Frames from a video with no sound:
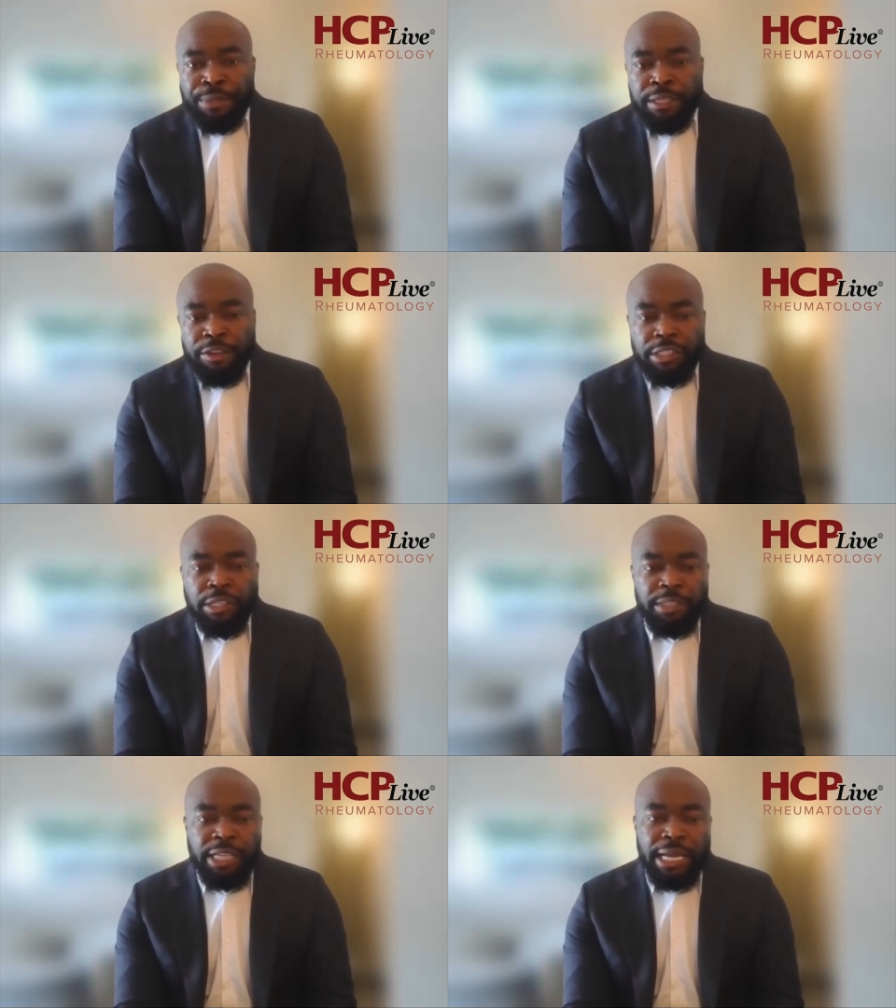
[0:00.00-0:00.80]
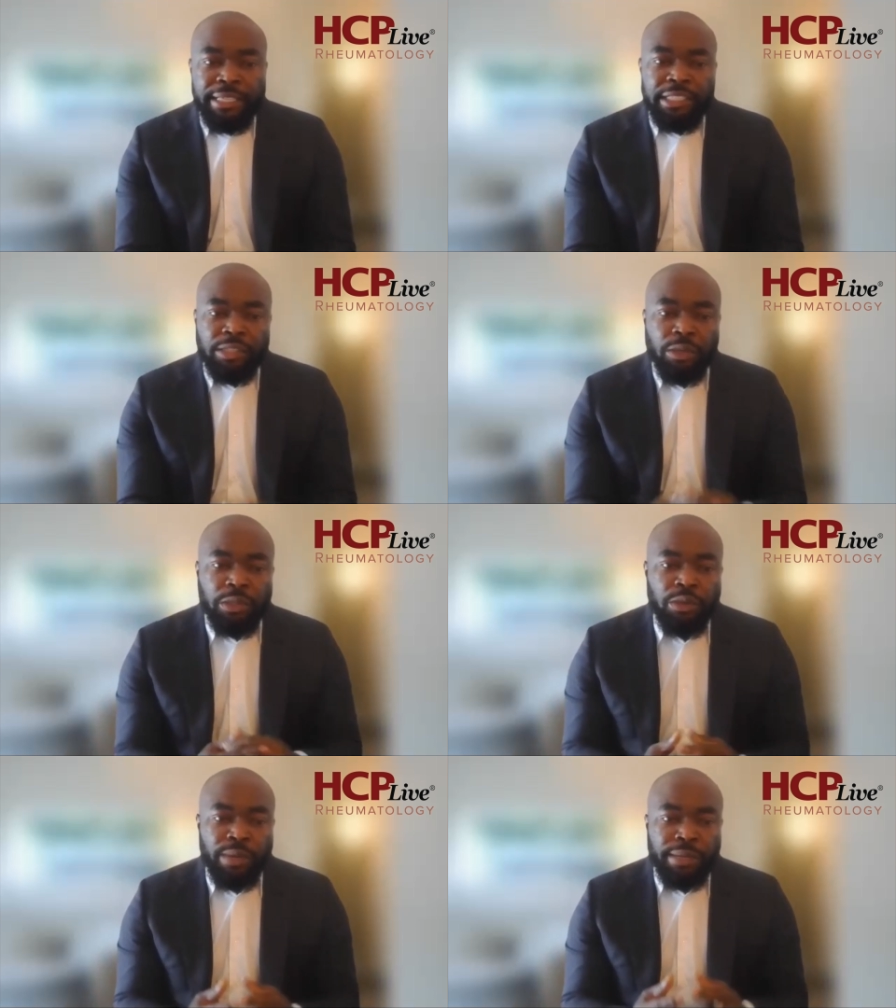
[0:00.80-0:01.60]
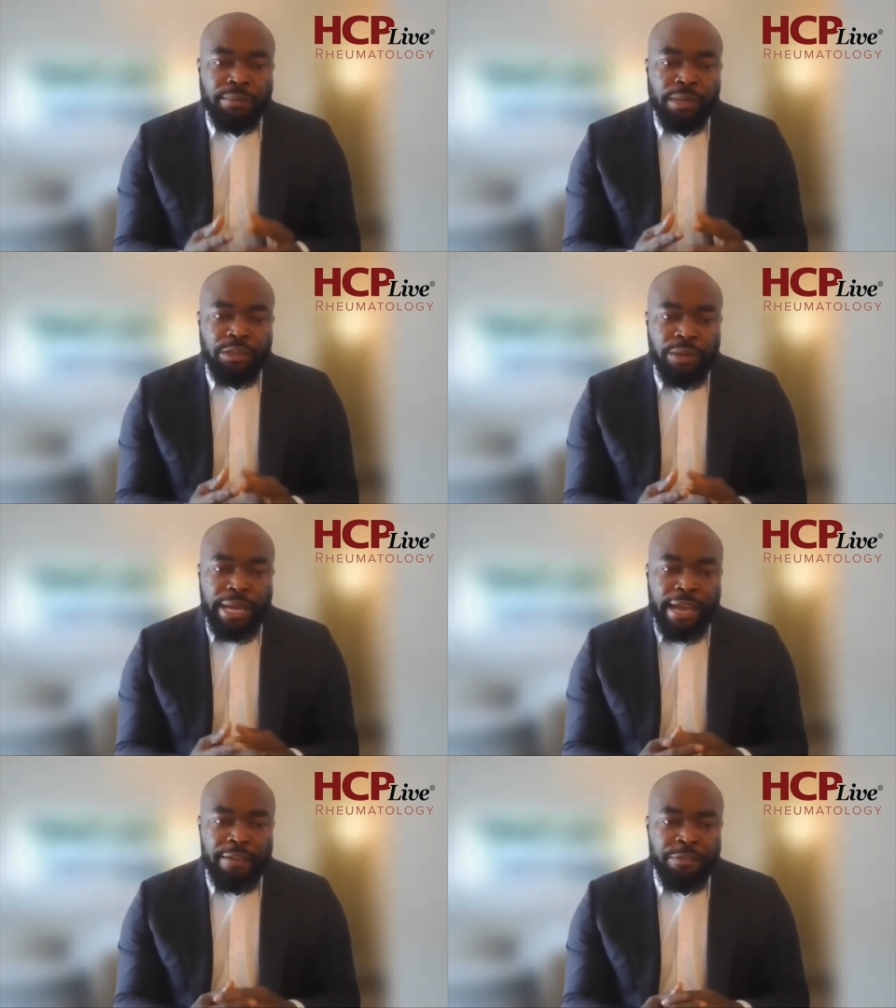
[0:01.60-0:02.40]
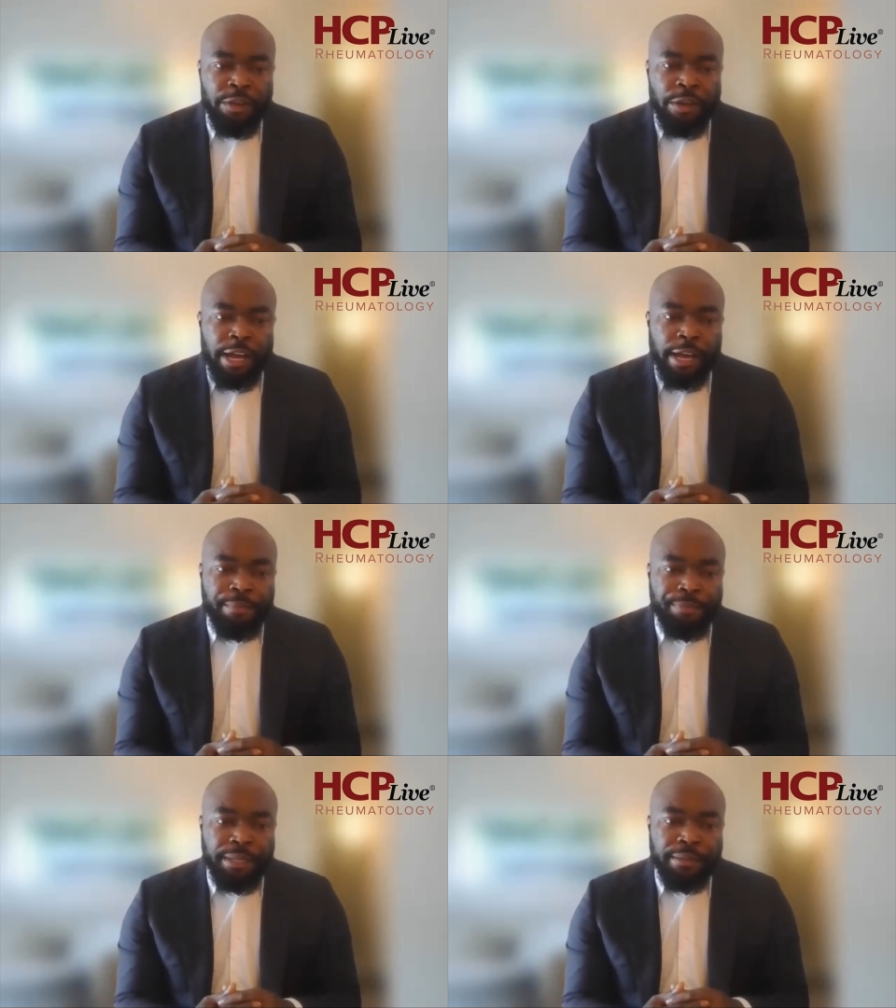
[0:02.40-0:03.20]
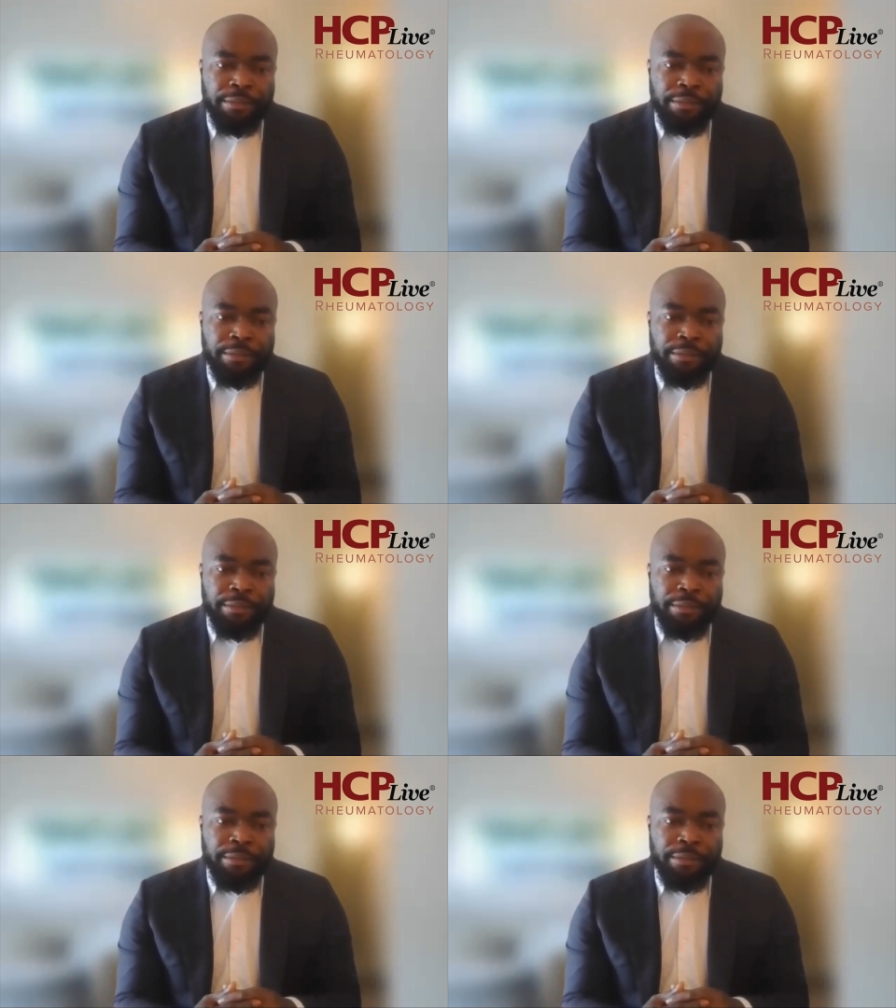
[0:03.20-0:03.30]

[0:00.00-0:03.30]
there are some challenges also when, when you have um,